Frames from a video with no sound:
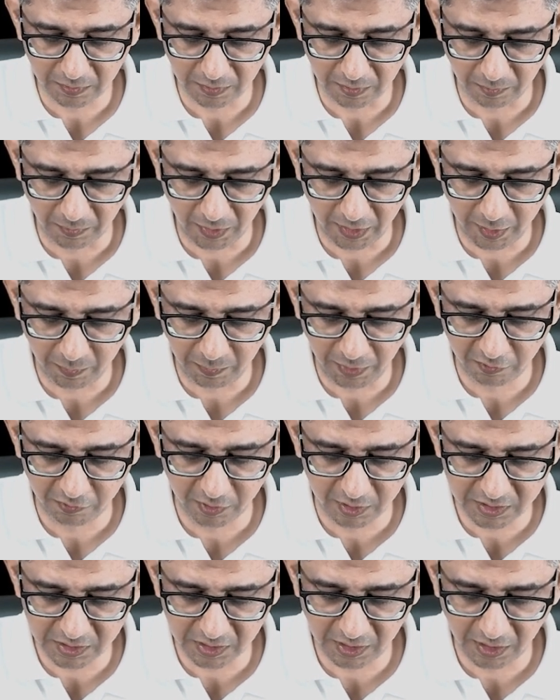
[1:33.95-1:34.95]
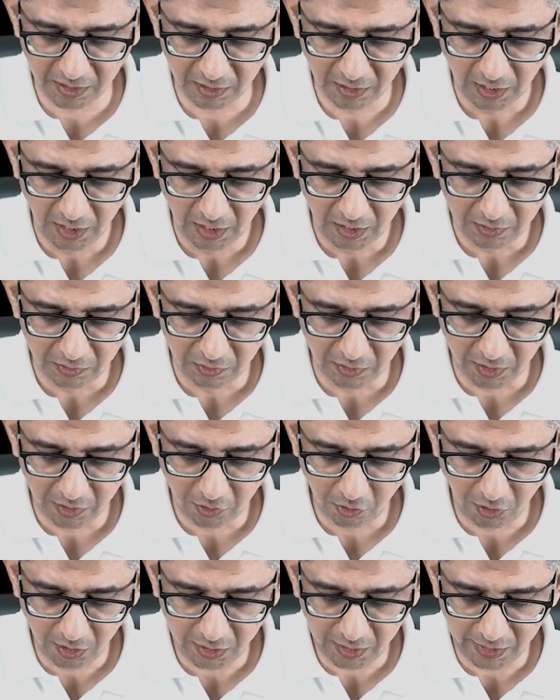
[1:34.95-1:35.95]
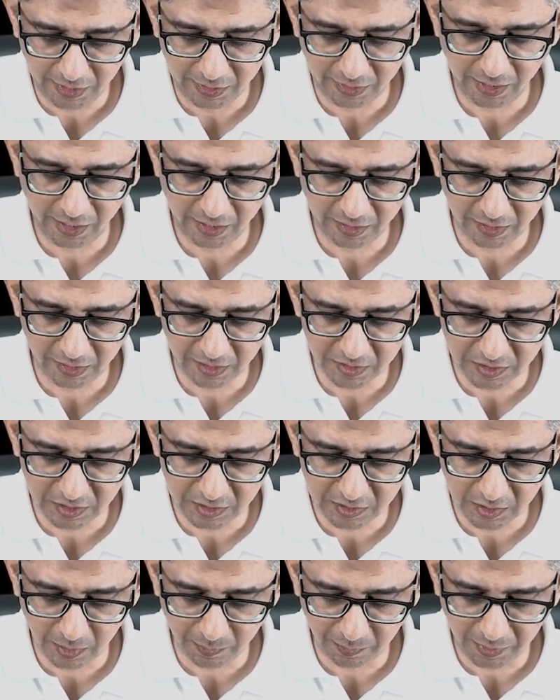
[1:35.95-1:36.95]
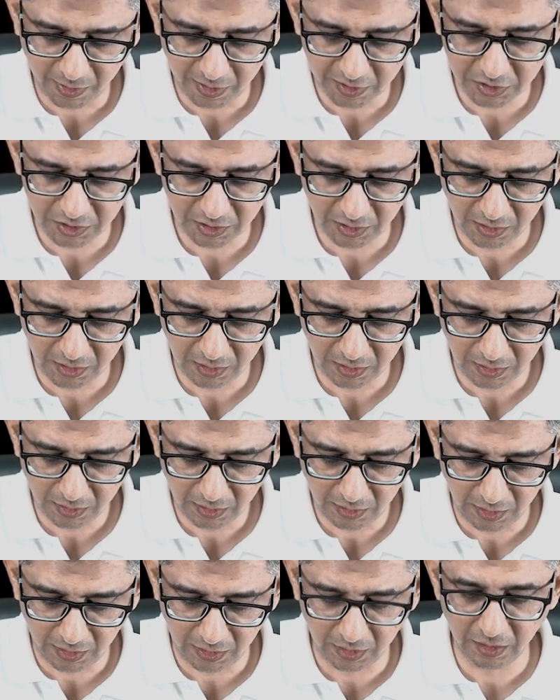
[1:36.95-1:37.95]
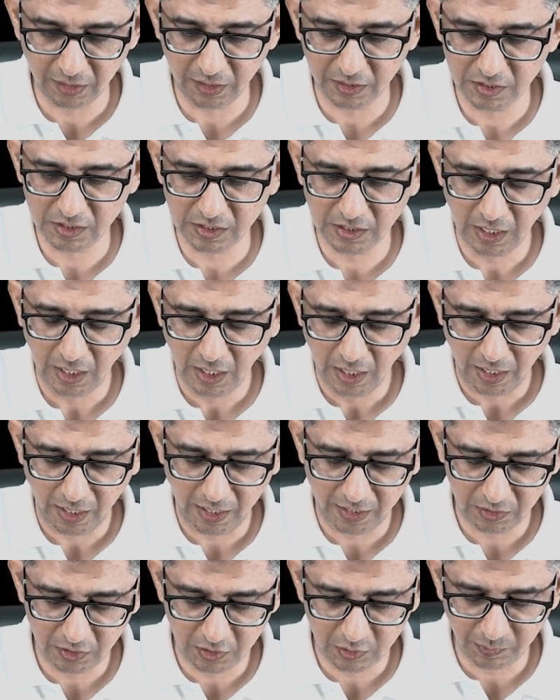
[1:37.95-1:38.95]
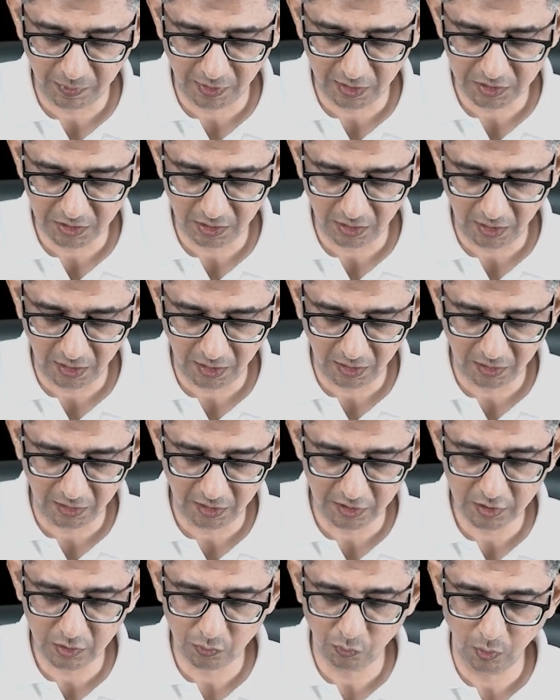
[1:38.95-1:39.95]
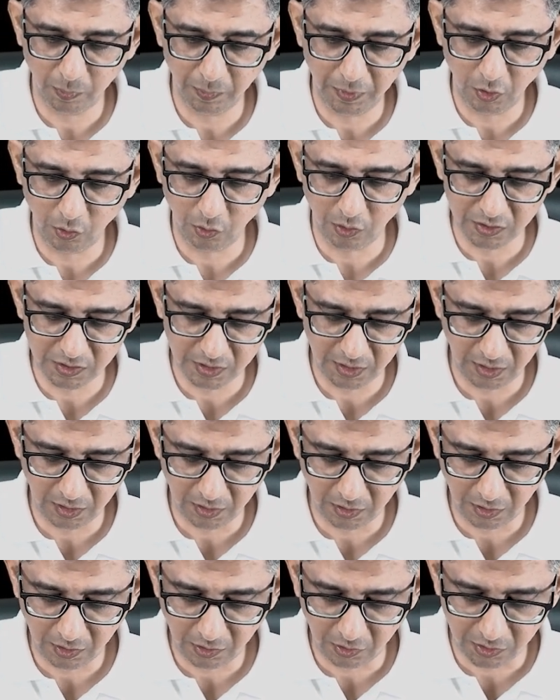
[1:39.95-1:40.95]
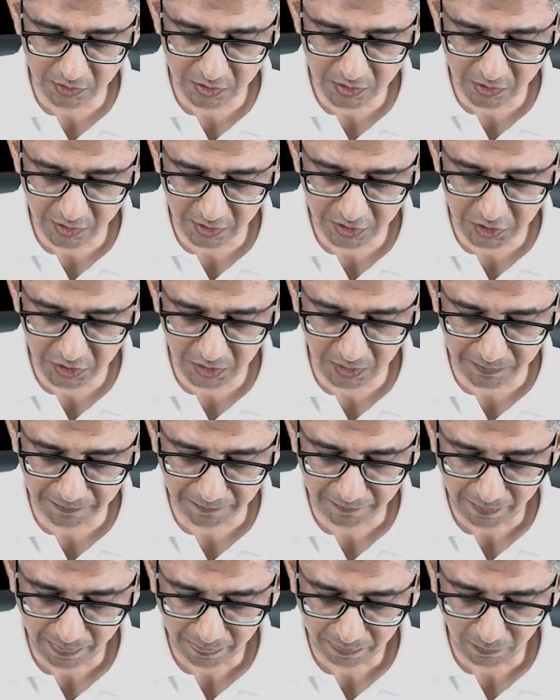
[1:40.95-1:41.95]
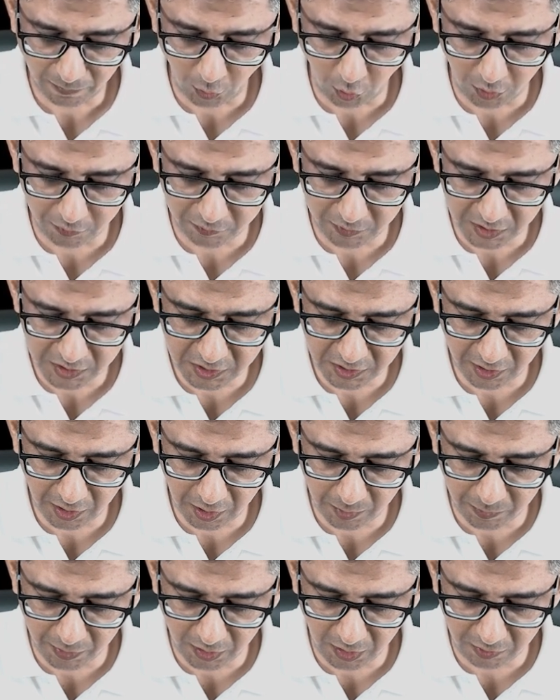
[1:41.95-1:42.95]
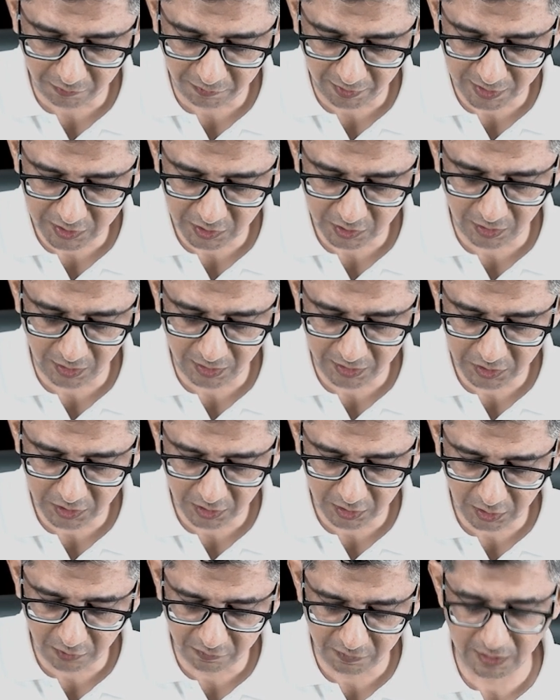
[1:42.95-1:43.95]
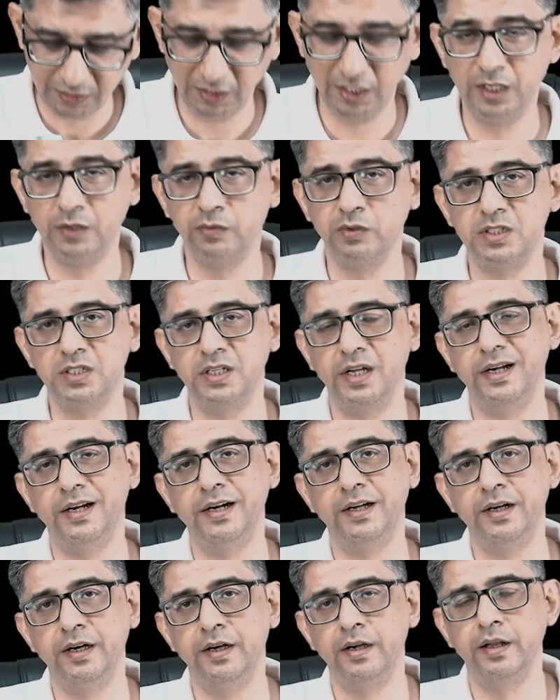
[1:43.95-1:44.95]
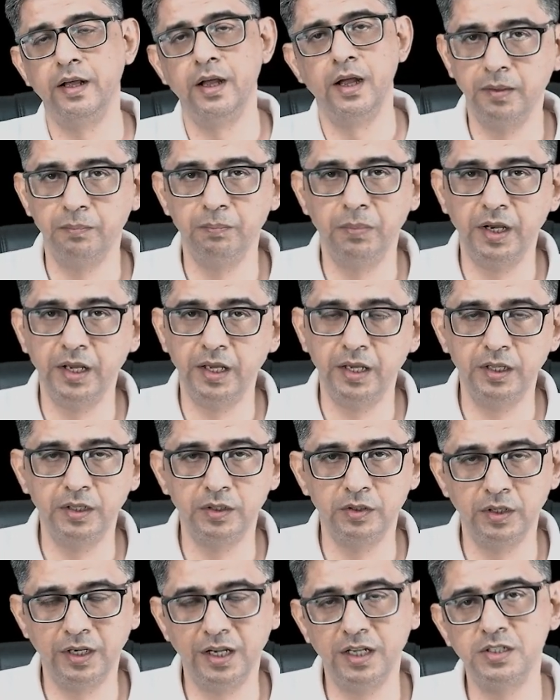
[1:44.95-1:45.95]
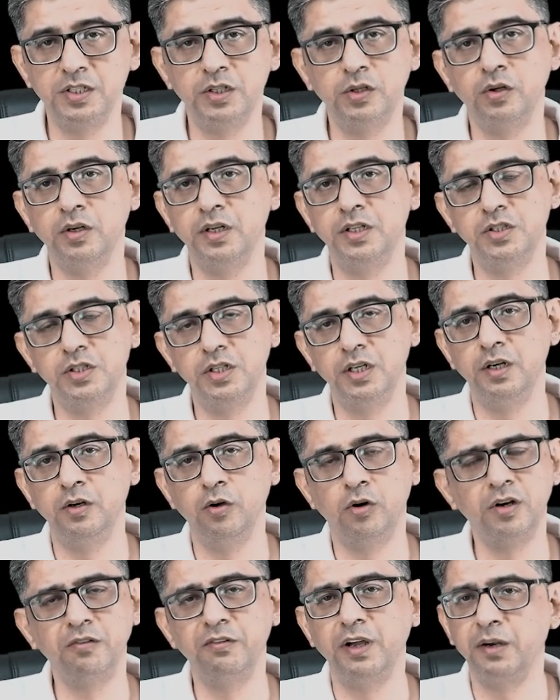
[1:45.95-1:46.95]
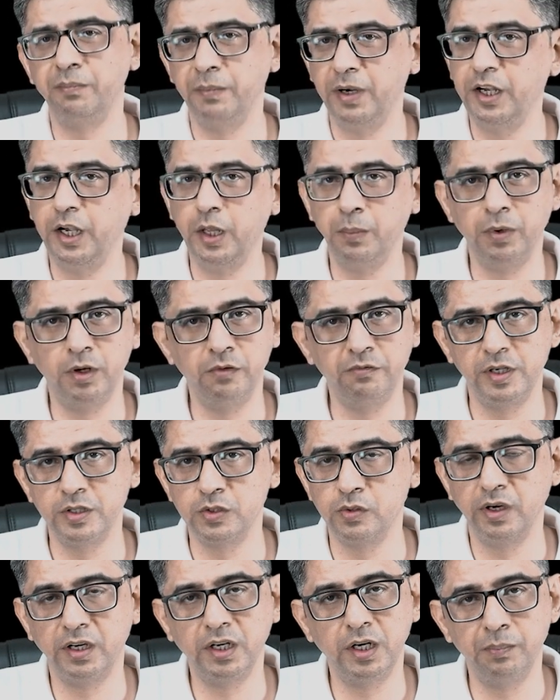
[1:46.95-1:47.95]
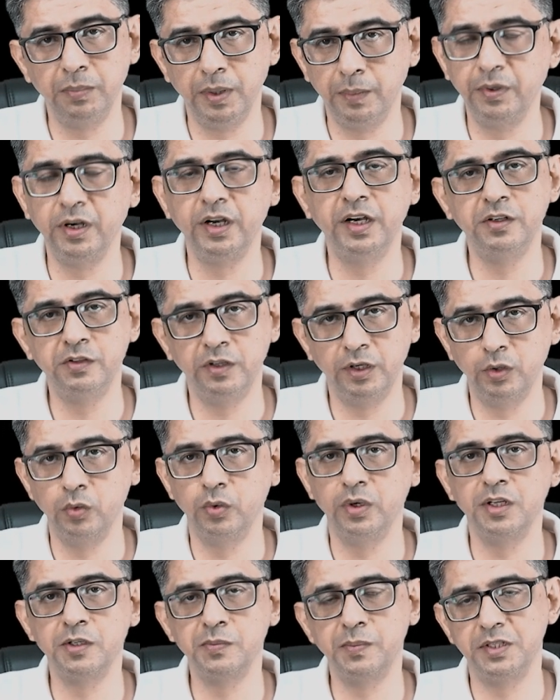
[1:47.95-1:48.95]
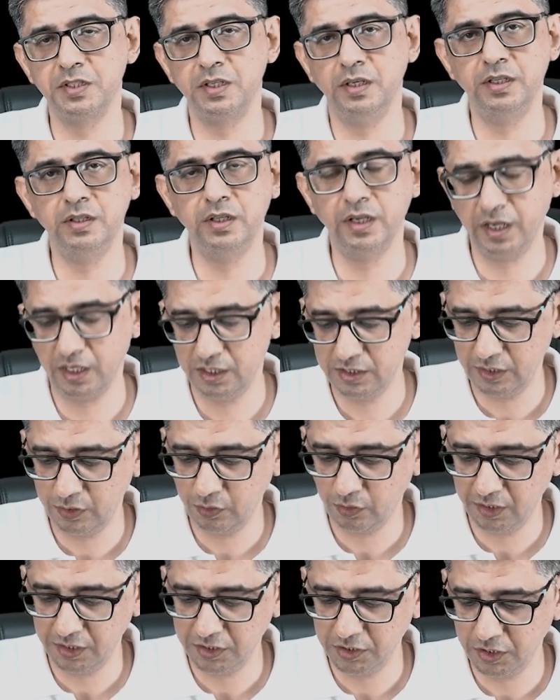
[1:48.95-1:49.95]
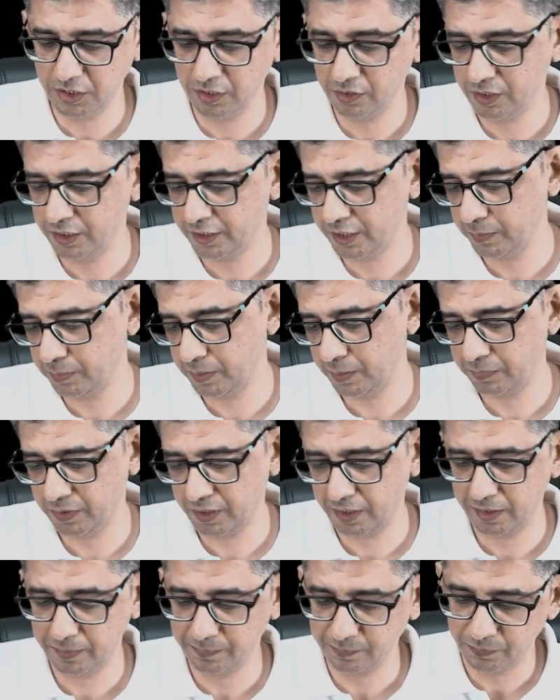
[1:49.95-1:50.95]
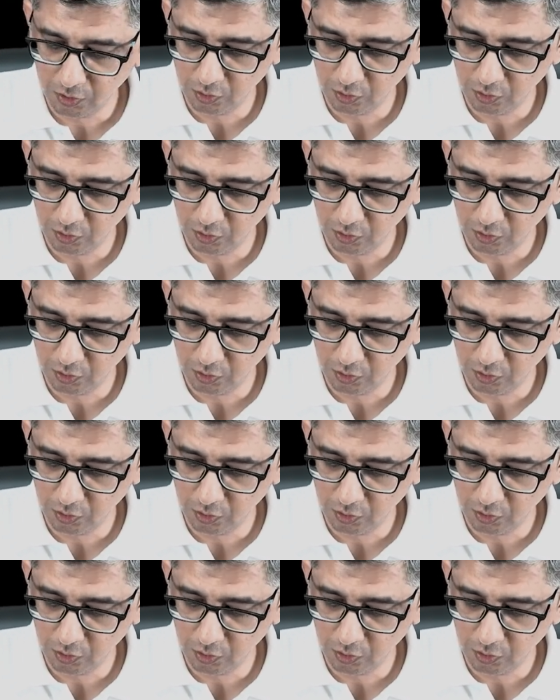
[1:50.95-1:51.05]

Mind my words there they're not antagonists these are partial agonists and these partial agonists would be causing a constriction of the cerebral vasculature, the one that was dilated by the calcitonin gene or, or multiple vasoactive peptides, including especially the calcitonin gene related peptide.